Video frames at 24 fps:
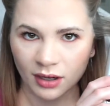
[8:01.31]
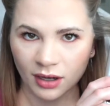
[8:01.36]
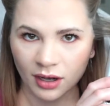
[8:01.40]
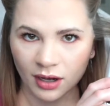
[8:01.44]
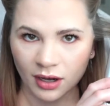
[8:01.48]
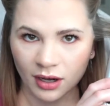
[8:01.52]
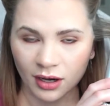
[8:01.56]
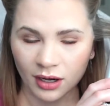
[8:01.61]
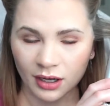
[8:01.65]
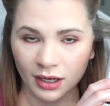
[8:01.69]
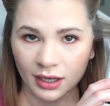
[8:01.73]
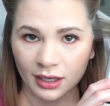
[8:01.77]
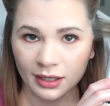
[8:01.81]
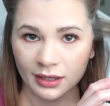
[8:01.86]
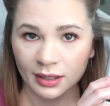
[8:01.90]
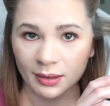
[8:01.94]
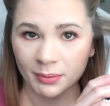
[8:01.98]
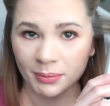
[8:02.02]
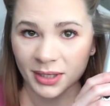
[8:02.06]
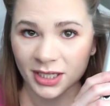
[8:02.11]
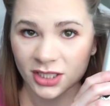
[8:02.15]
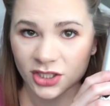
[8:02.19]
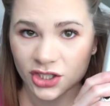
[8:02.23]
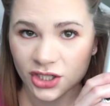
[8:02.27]
on the
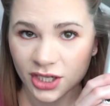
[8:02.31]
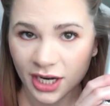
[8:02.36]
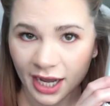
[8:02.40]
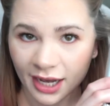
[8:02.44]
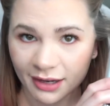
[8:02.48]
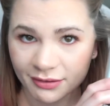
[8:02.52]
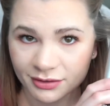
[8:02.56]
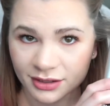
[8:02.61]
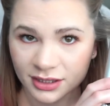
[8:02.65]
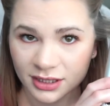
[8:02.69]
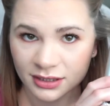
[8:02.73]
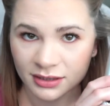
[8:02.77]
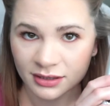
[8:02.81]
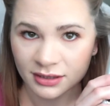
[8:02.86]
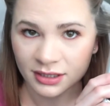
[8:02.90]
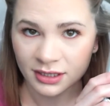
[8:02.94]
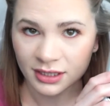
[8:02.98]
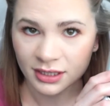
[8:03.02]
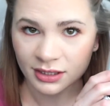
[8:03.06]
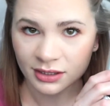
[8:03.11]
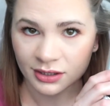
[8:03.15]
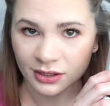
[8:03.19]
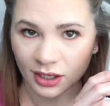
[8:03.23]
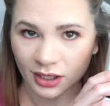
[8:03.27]
mid shaft,
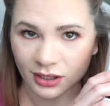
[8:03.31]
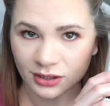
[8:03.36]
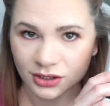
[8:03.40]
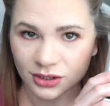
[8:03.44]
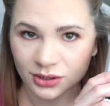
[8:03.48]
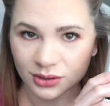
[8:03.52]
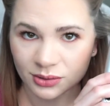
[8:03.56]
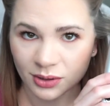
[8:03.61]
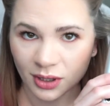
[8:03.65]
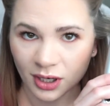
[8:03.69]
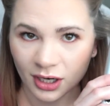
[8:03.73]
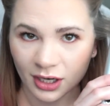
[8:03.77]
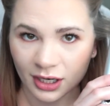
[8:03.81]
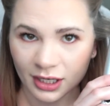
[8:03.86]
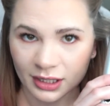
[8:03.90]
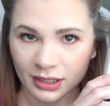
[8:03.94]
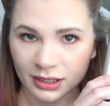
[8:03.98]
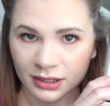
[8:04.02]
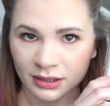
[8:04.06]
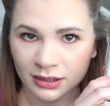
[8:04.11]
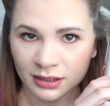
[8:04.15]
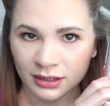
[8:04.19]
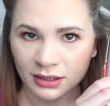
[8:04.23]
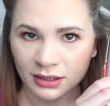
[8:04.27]
not too hard.